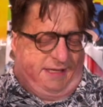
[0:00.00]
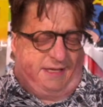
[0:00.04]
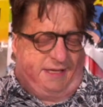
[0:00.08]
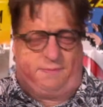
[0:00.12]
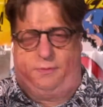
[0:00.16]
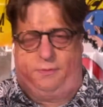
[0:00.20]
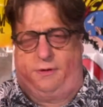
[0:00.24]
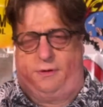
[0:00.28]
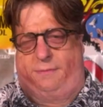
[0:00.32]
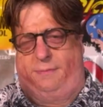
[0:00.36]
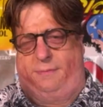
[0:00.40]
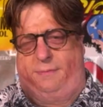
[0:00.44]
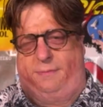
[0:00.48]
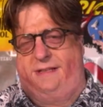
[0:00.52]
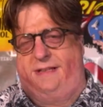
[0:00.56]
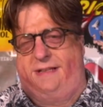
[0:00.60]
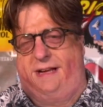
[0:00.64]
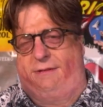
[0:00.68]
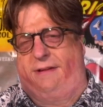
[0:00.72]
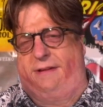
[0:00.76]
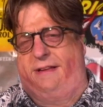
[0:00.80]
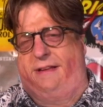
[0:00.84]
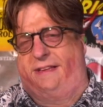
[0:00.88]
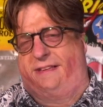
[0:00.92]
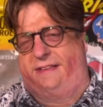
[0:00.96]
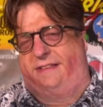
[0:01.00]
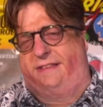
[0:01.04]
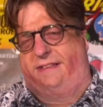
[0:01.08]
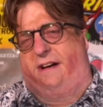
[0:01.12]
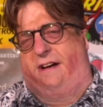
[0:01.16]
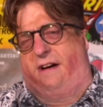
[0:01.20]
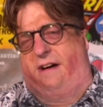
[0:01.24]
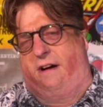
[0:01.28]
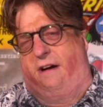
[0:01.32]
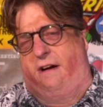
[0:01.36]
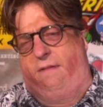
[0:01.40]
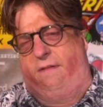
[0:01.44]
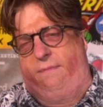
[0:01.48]
in this book, but he's not really the
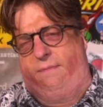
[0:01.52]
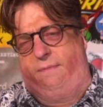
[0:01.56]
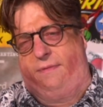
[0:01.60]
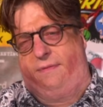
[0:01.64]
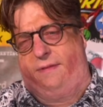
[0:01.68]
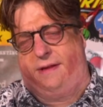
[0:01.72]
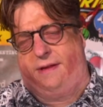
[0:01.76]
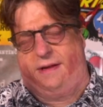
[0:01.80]
star.